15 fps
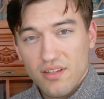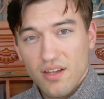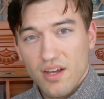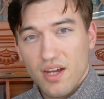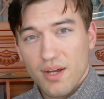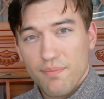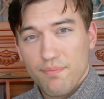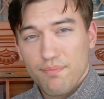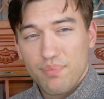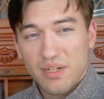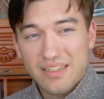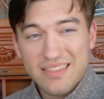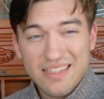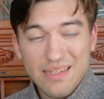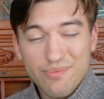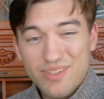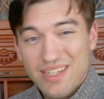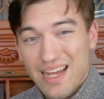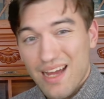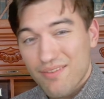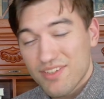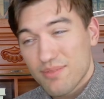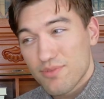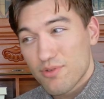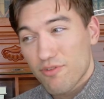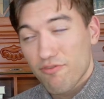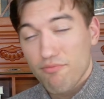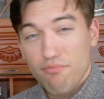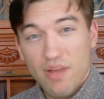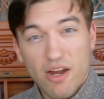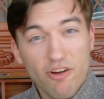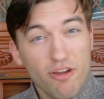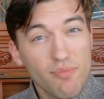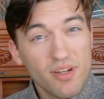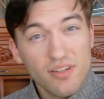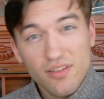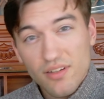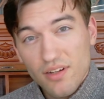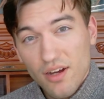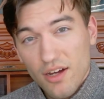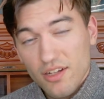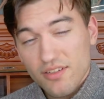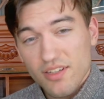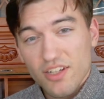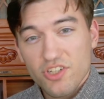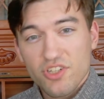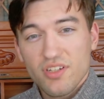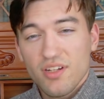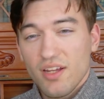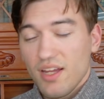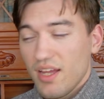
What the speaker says: but it seems to have some sort of merriment connotation.